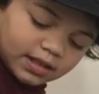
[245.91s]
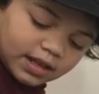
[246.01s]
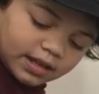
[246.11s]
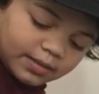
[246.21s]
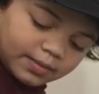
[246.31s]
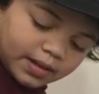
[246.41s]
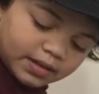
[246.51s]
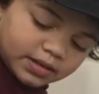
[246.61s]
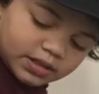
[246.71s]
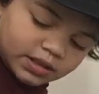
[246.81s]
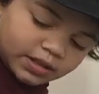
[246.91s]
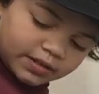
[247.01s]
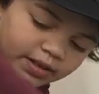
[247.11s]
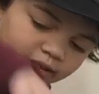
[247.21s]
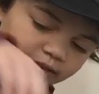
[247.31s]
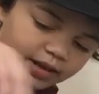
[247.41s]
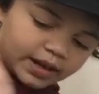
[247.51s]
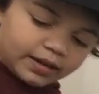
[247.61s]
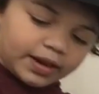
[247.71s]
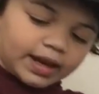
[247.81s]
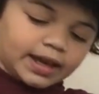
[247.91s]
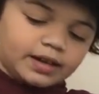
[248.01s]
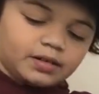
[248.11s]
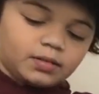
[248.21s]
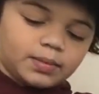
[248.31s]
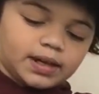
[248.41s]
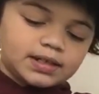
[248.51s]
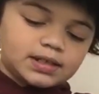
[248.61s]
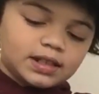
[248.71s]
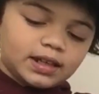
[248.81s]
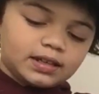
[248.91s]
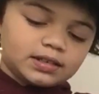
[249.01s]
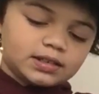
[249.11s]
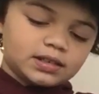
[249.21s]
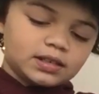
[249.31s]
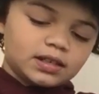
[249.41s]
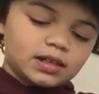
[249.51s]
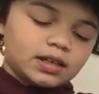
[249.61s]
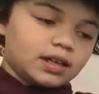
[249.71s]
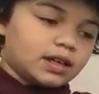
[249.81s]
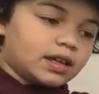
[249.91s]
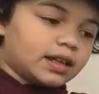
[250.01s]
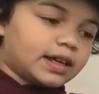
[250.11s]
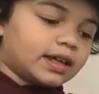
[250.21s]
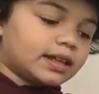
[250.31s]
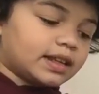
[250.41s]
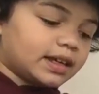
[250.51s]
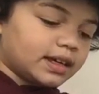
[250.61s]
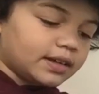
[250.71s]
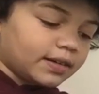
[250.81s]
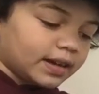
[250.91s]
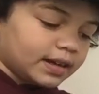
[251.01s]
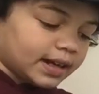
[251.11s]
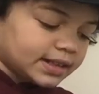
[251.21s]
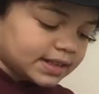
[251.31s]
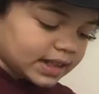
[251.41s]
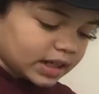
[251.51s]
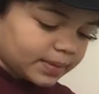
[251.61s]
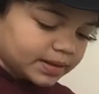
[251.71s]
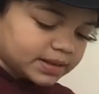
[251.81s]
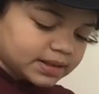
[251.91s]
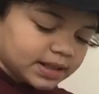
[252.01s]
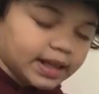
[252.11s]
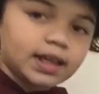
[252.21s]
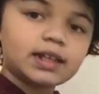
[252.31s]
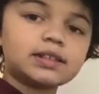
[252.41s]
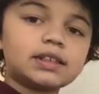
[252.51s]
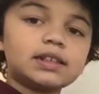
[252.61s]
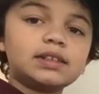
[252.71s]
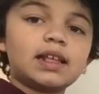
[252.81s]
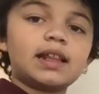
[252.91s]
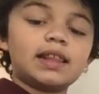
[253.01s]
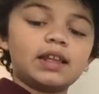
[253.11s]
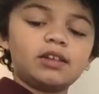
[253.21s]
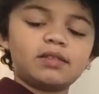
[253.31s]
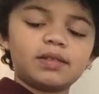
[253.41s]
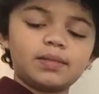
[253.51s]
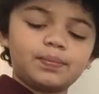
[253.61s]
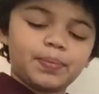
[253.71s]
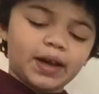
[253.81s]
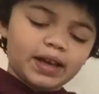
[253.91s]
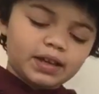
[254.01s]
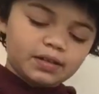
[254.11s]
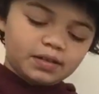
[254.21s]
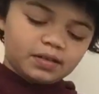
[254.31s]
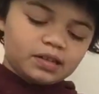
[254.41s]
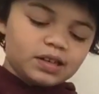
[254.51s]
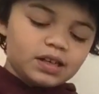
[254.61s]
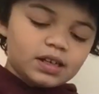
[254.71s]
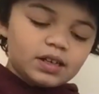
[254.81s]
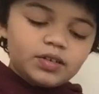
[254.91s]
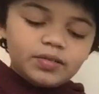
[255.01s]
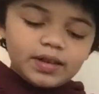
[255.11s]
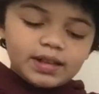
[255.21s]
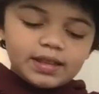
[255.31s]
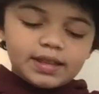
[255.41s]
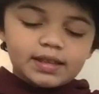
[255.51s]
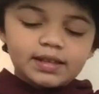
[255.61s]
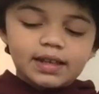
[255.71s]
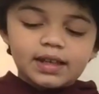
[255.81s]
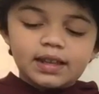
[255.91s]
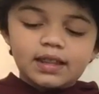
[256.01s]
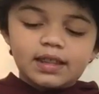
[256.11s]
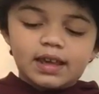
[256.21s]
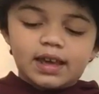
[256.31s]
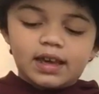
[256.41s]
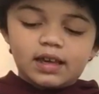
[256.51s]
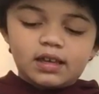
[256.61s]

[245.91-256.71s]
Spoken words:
I'll show you how I handle my snails. Like a nice thing about snails is that they don't bite or do anything like that.